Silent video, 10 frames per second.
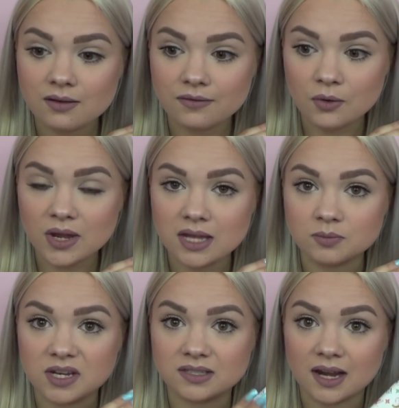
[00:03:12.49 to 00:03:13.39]
phone case
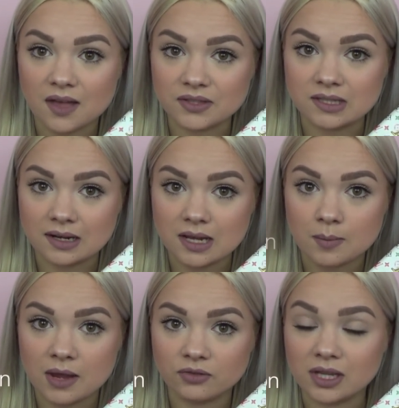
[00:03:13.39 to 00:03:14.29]
because I got this on
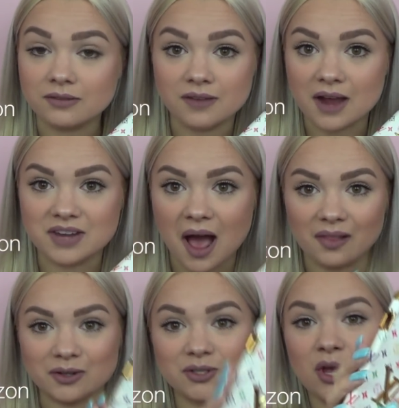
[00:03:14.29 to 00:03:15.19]
eBay for like
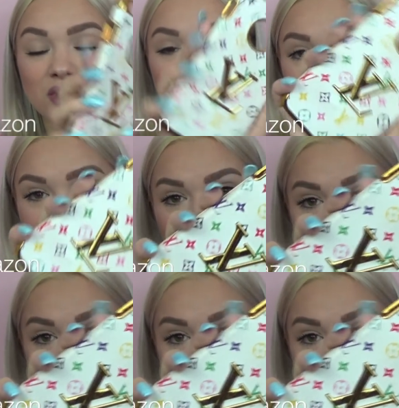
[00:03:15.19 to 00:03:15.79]
$5, so it's